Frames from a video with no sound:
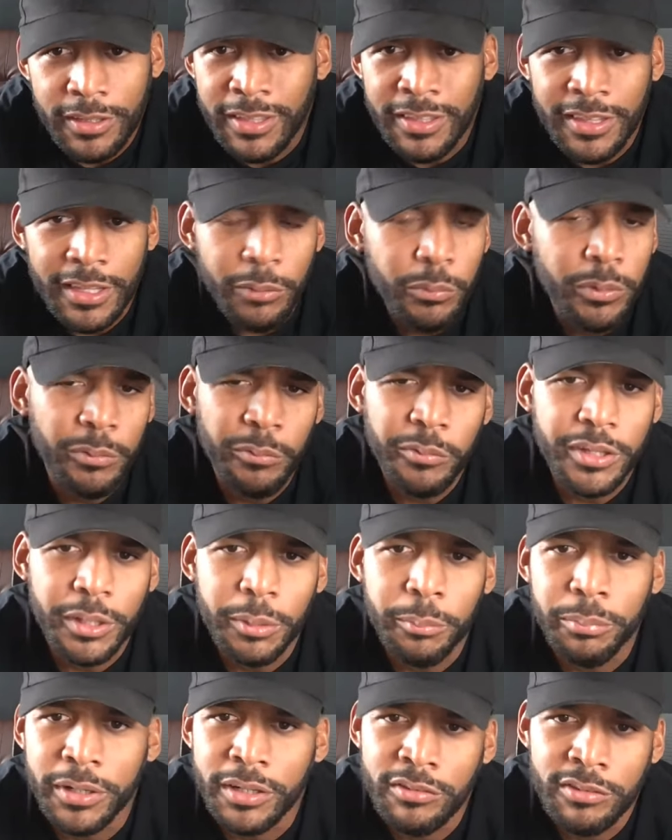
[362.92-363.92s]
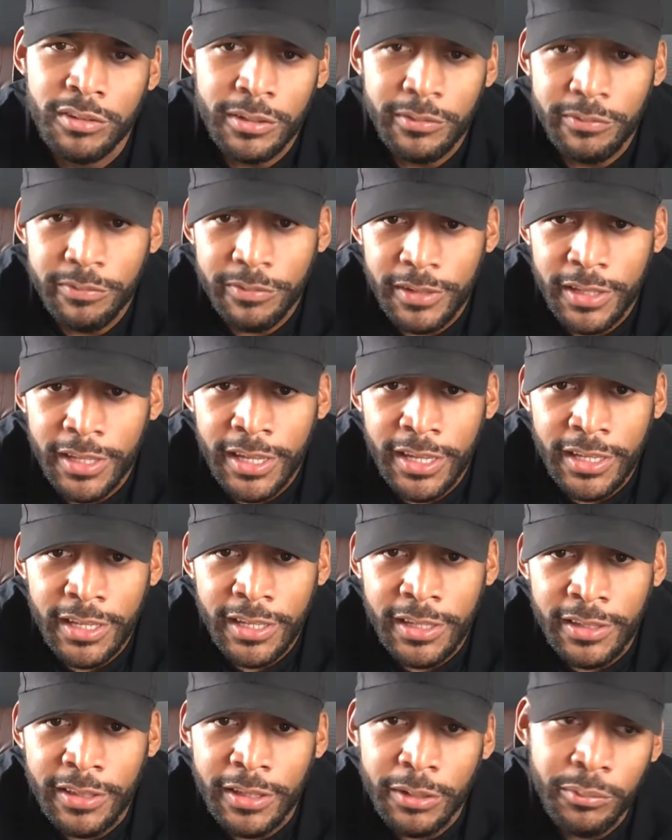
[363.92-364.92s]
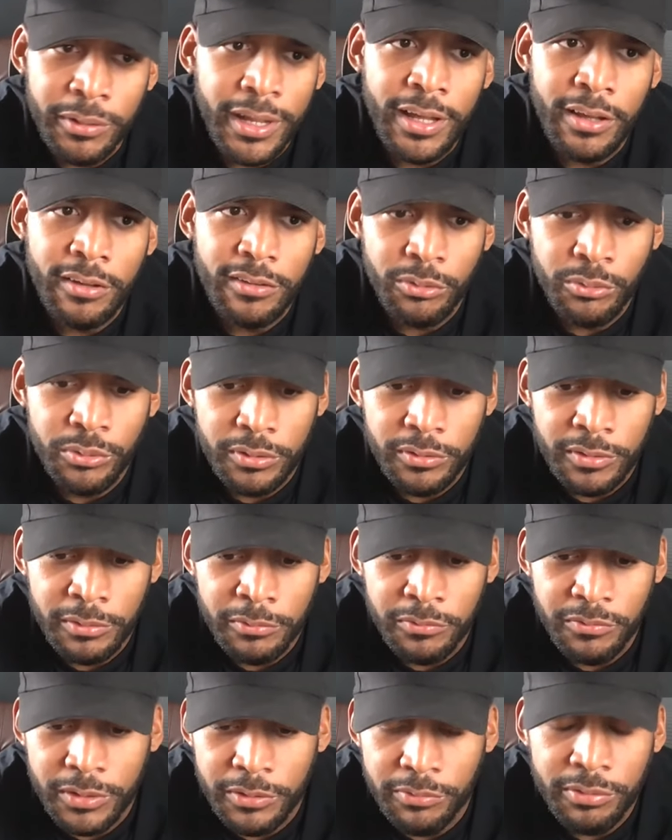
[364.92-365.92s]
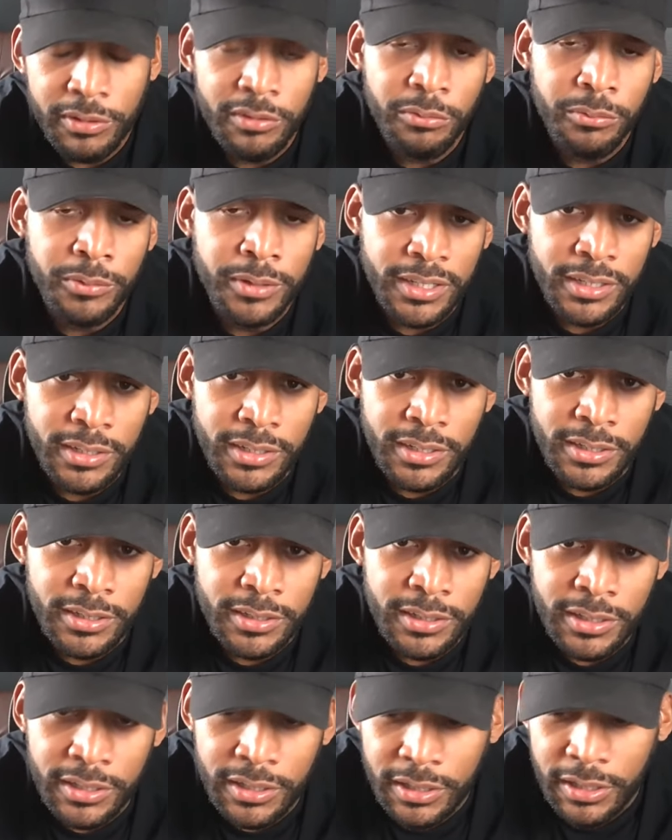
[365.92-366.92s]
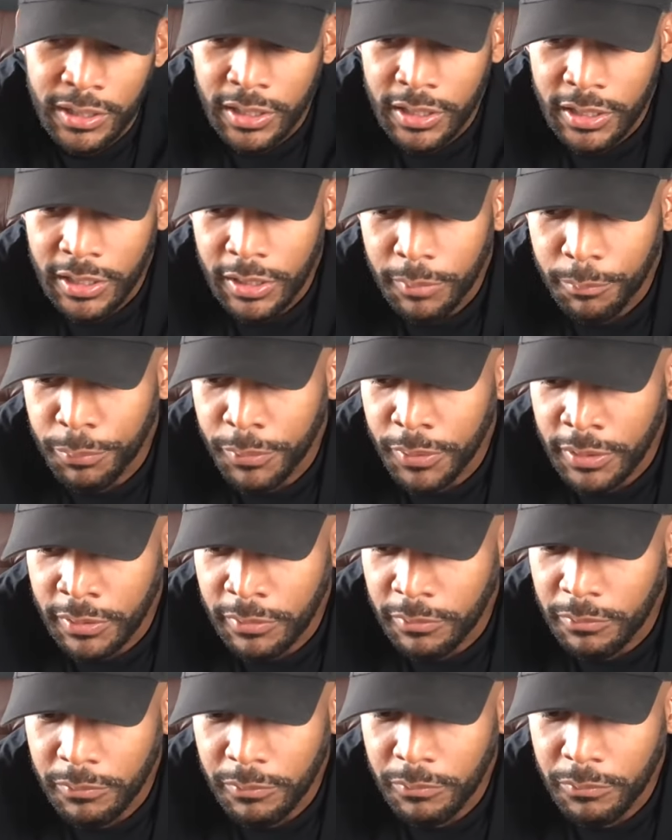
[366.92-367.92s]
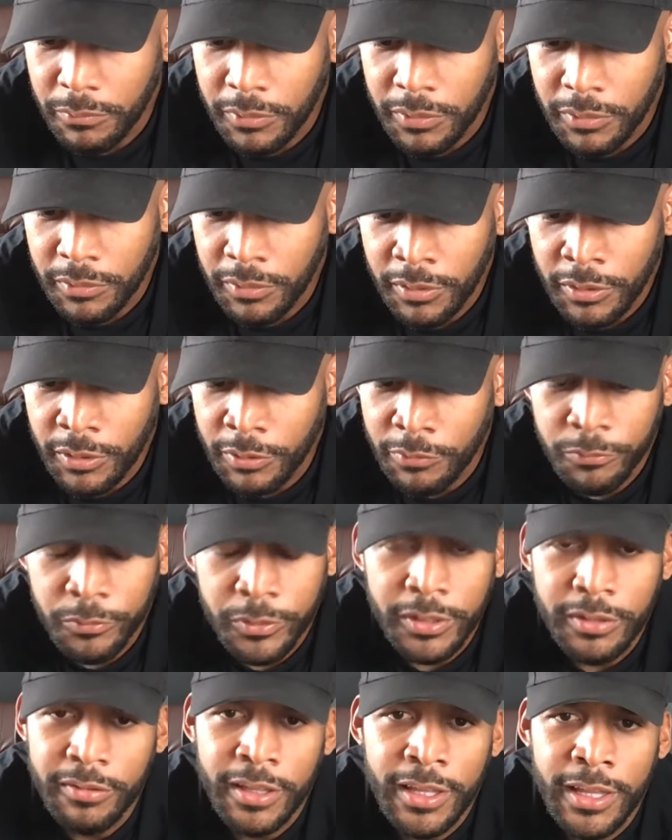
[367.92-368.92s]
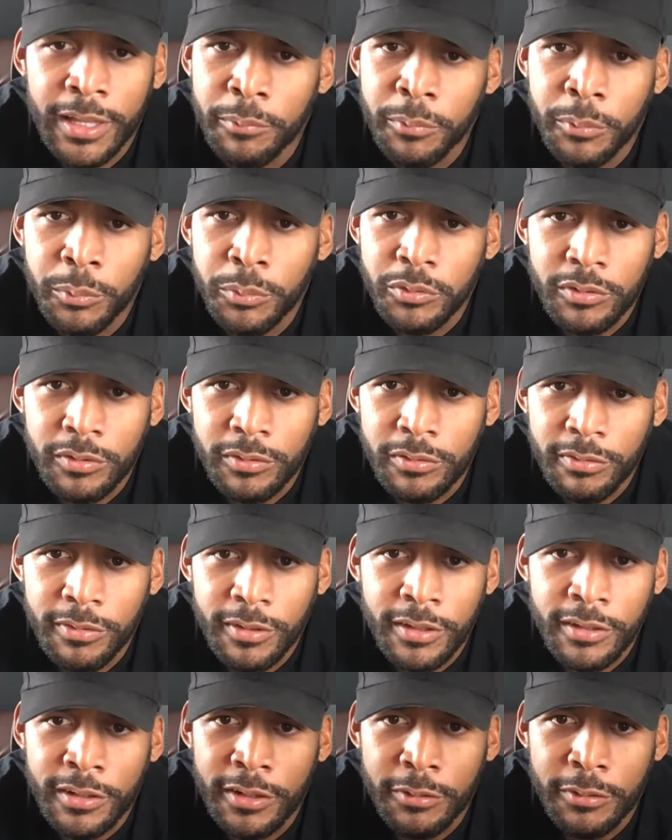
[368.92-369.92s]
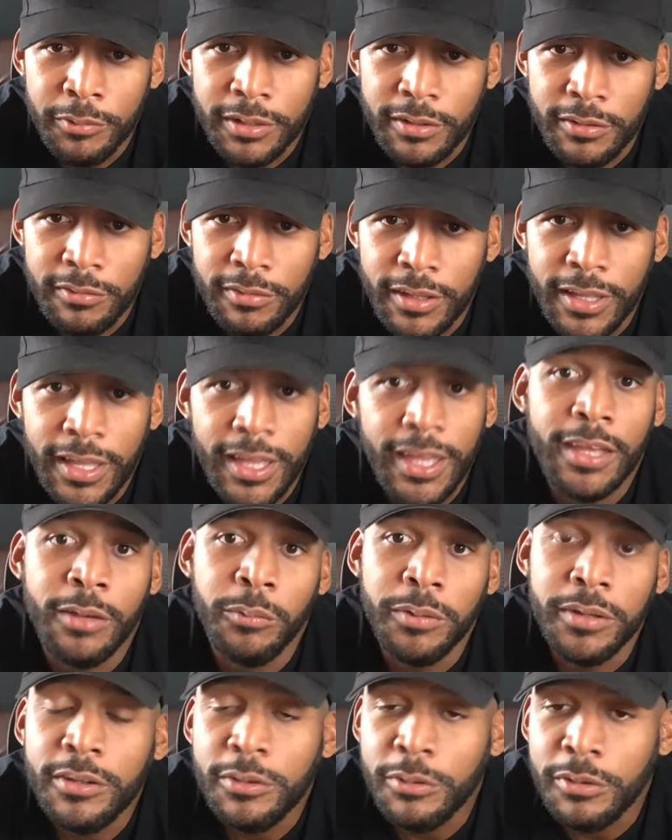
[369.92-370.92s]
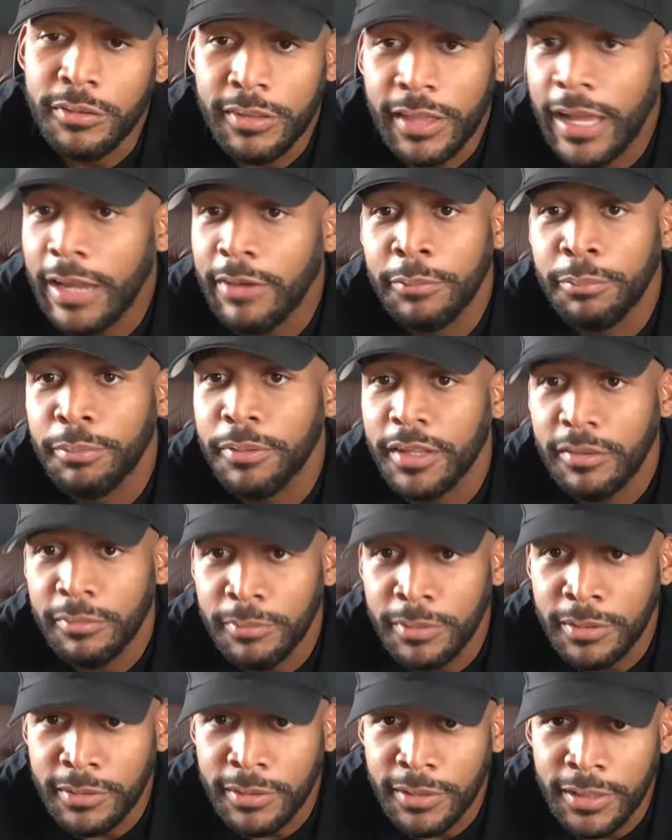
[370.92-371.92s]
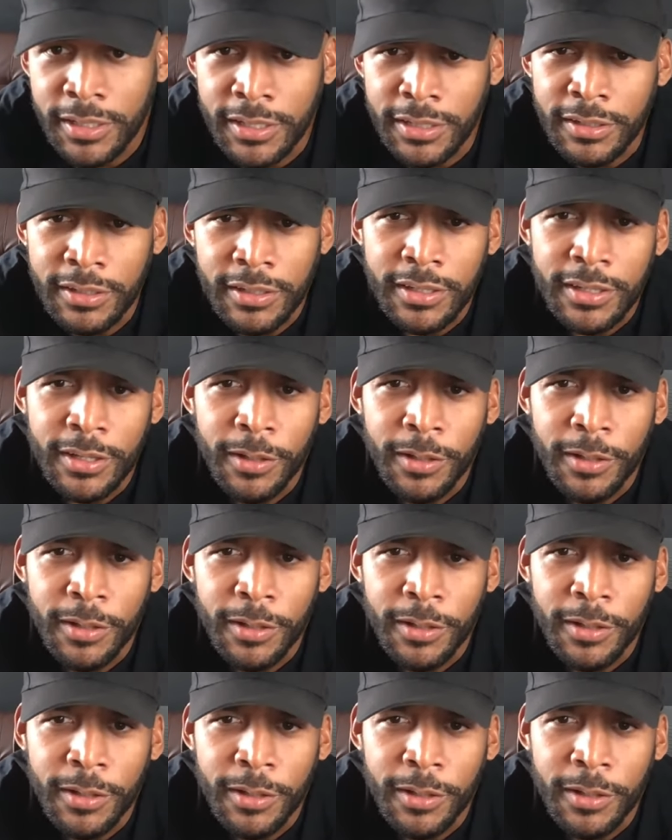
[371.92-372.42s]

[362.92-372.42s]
And they weren't really budgeting for that, and they were outsourcing VFX when they needed it. Mm-hmm. But in our free time, we would just tell the directors, like, hey, we can do a sky replacement. And